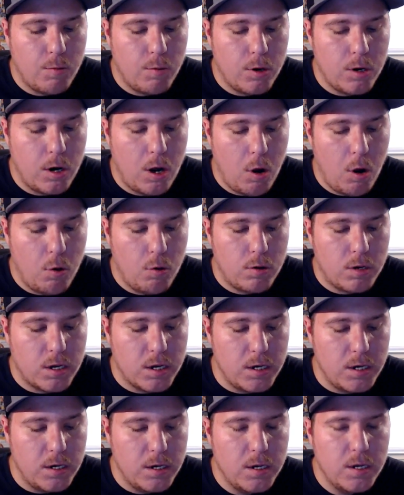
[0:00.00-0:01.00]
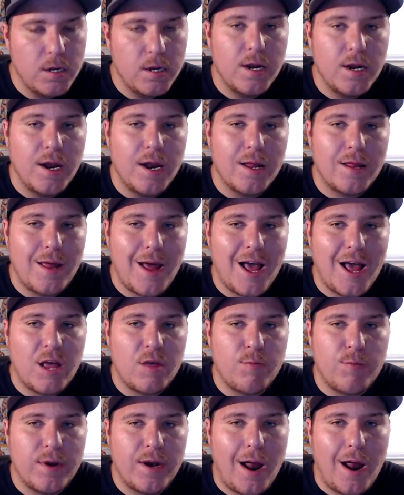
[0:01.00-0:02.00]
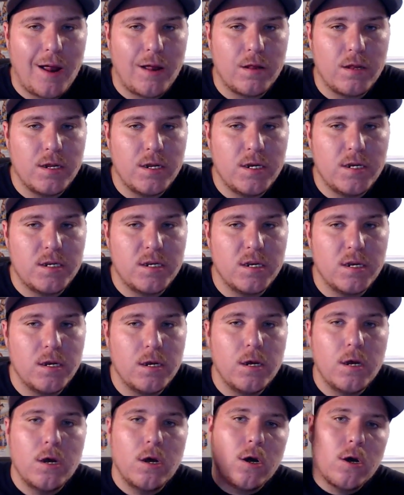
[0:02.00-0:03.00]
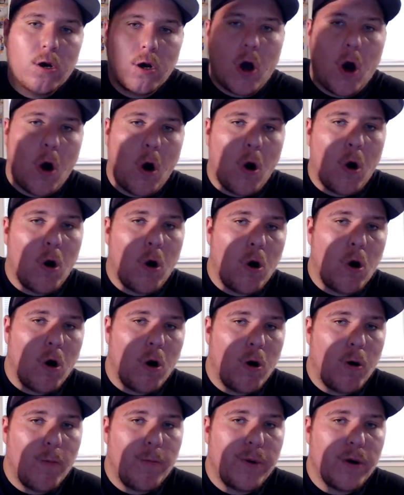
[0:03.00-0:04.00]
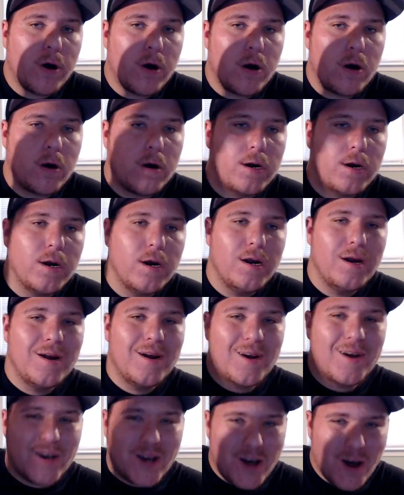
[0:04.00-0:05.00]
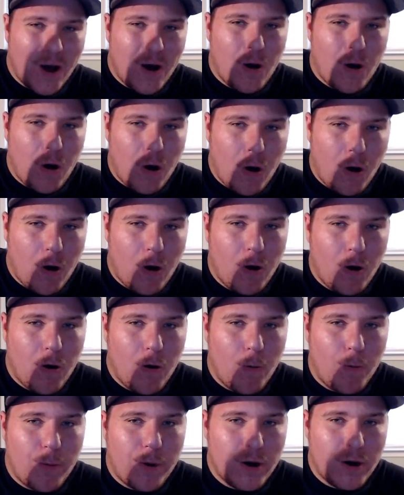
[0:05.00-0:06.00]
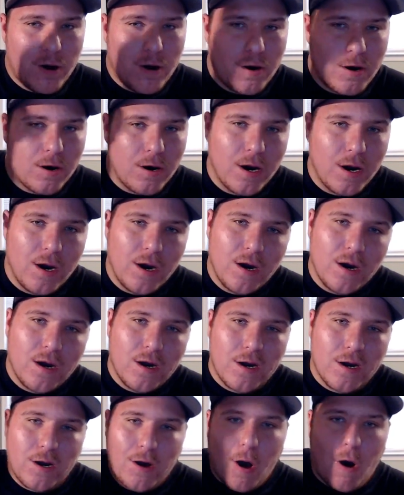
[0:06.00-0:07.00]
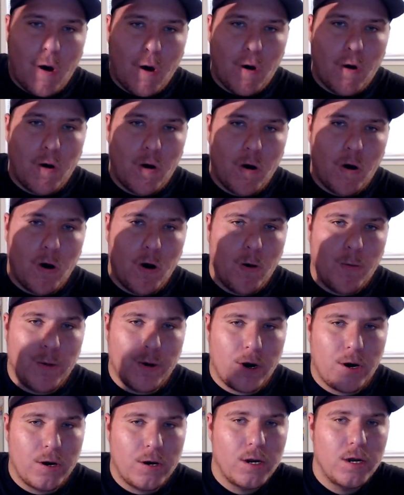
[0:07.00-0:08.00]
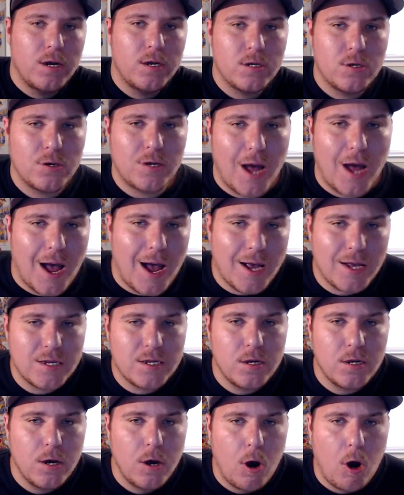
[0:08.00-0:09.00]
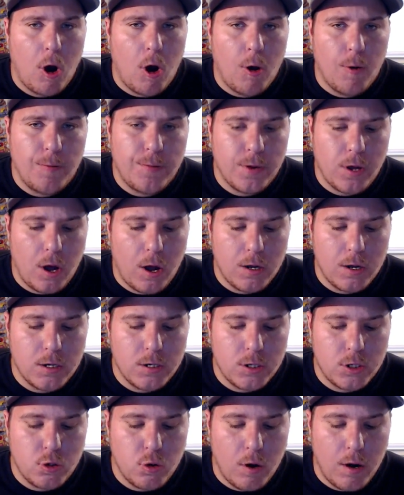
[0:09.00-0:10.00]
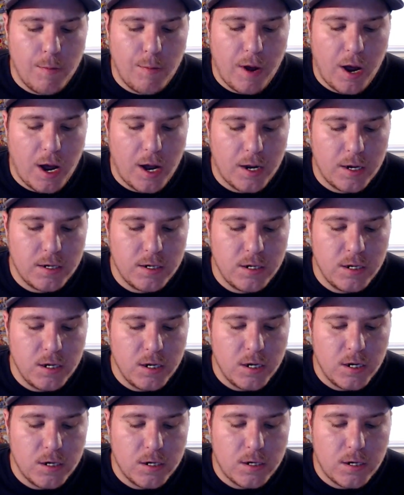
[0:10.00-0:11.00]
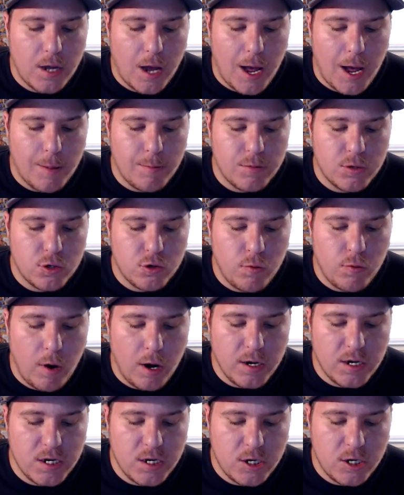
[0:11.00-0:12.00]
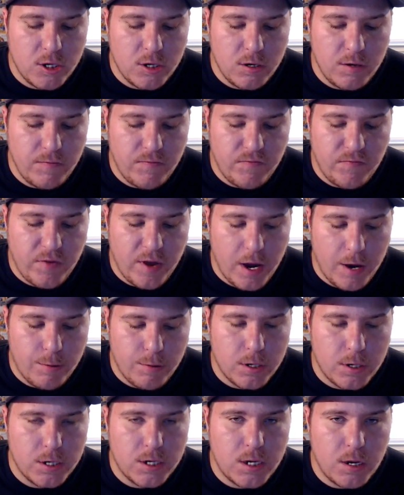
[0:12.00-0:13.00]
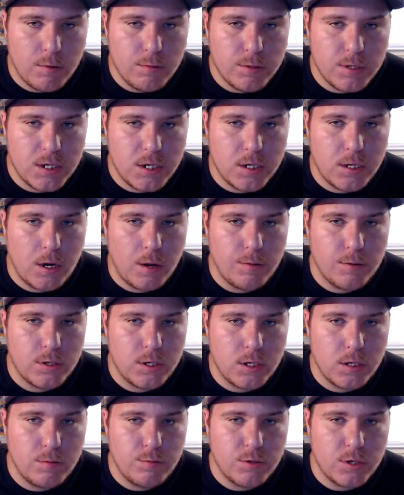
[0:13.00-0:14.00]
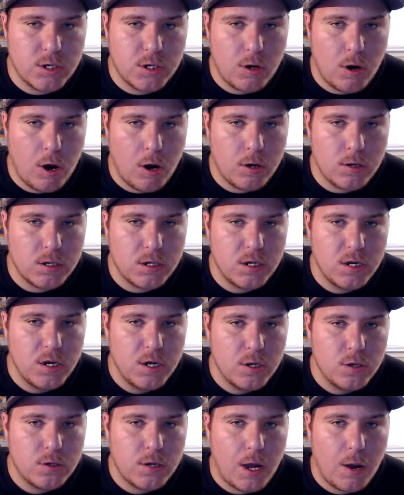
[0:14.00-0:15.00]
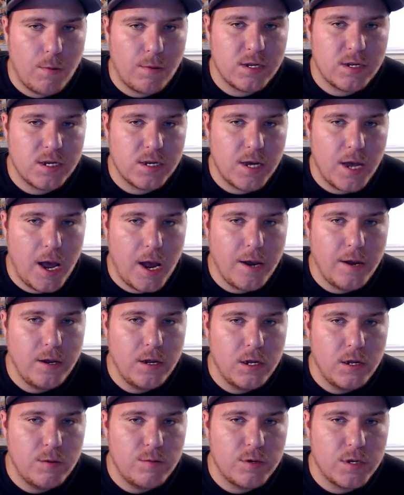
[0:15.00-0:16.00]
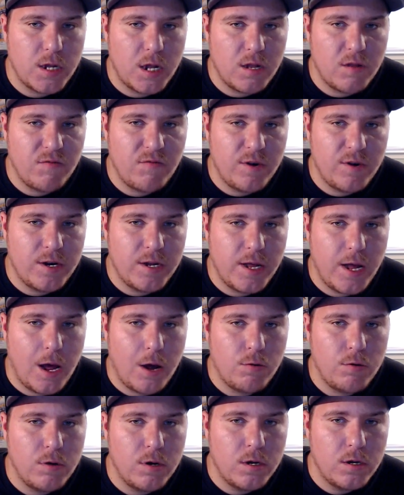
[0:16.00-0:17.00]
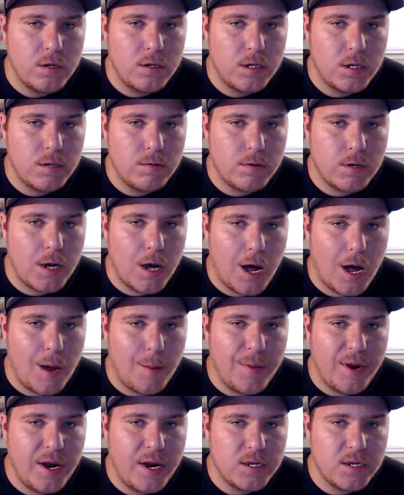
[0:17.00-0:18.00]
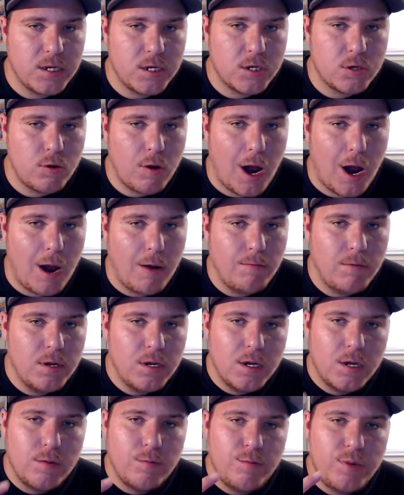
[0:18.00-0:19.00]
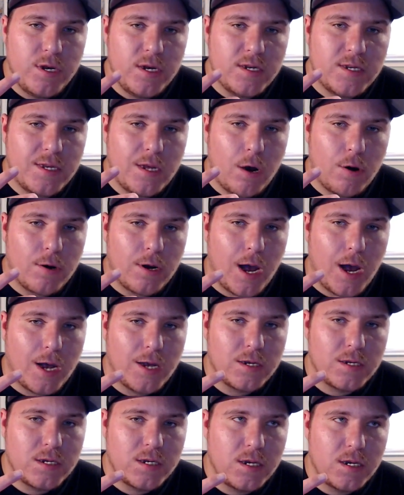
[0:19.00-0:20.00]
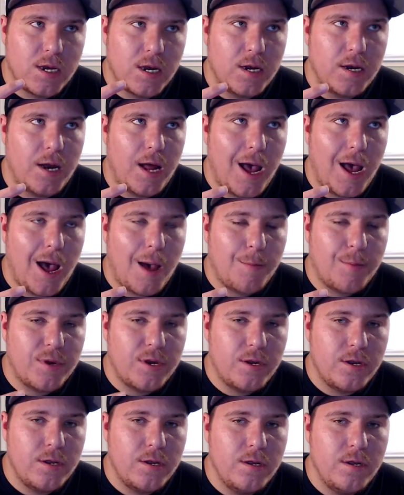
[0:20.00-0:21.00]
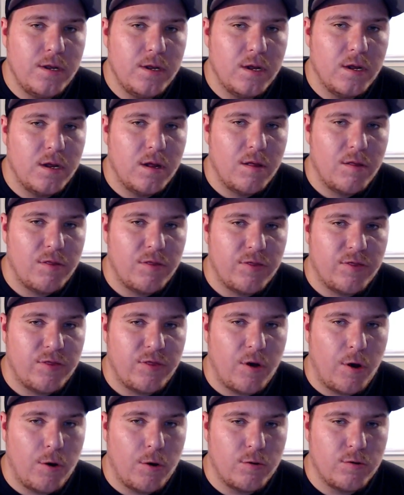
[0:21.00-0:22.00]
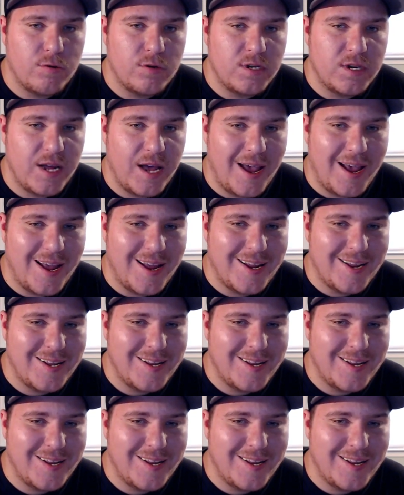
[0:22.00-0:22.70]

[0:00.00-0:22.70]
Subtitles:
Hogan. And last but not least, Goldberg. Goldberg. Goldberg. So guys, hope y'all enjoy my top 22 favorite WCW superstars. So once again, if you like this video, leave a comment and subscribe. Peace out, guys. See you, and happy Thursday.